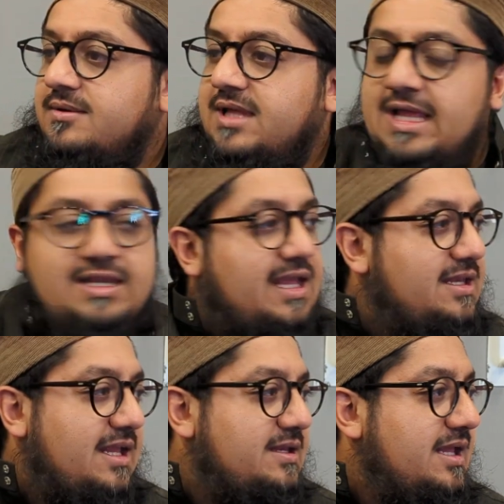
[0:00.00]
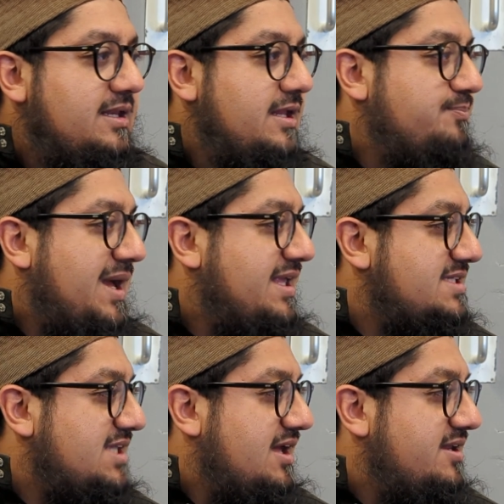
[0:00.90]
in
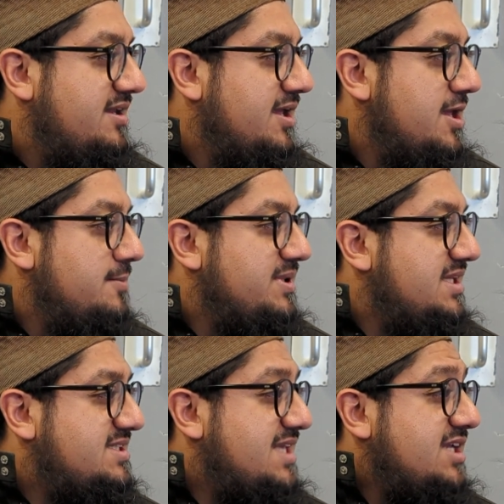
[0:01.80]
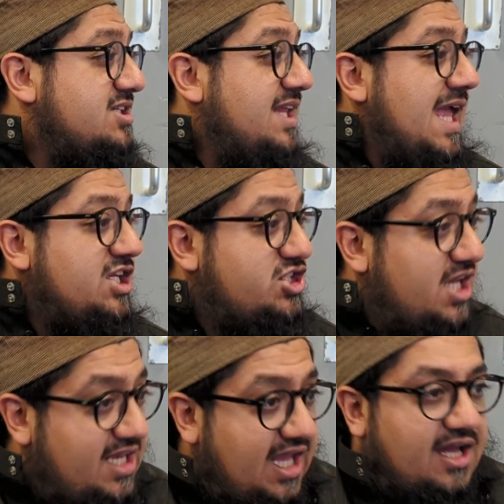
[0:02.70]
Pakistan, but this is actually a
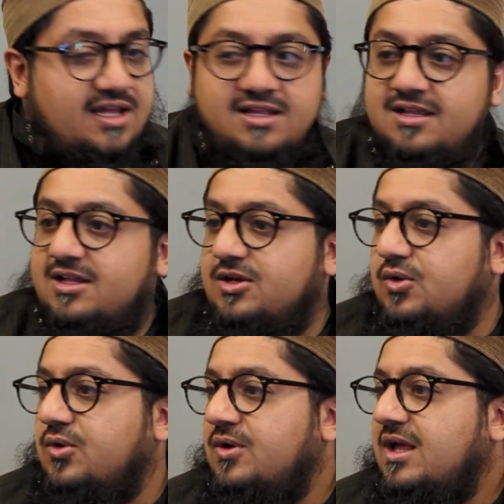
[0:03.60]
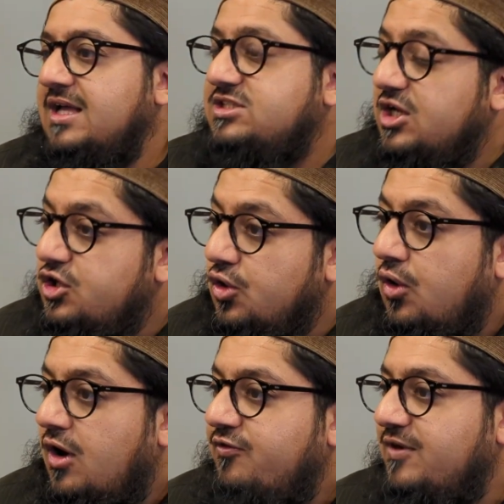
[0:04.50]
sharia law. It's a
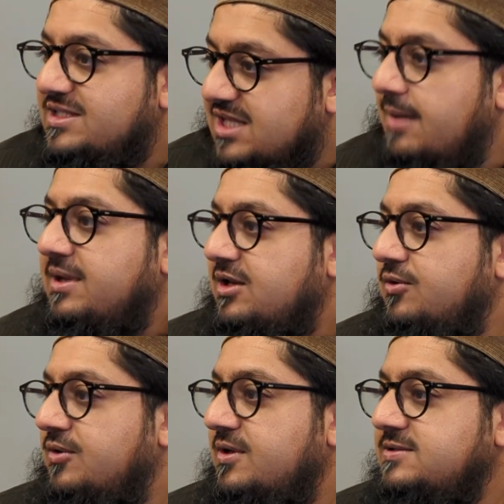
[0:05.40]
law of Islamic law.